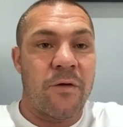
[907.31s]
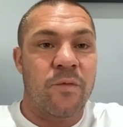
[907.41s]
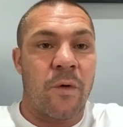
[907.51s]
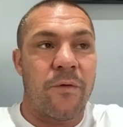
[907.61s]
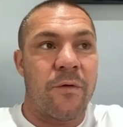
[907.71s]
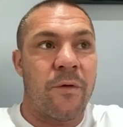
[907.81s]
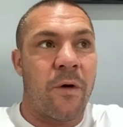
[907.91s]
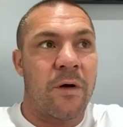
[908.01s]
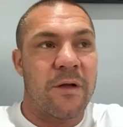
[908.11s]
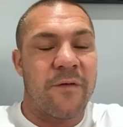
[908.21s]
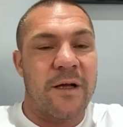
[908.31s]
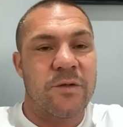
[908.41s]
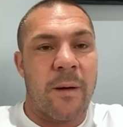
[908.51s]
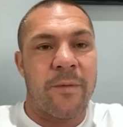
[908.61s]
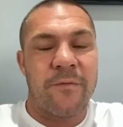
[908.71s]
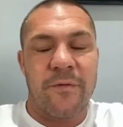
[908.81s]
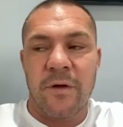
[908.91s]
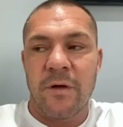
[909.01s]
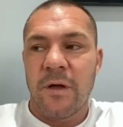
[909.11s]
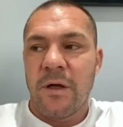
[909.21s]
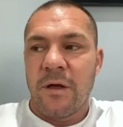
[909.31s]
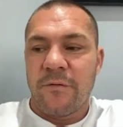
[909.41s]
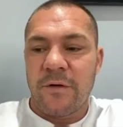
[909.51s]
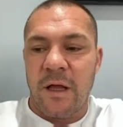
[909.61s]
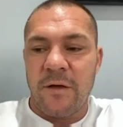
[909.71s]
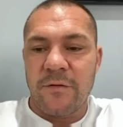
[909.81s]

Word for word: He does want the Wardley fight to happen for, for Dave.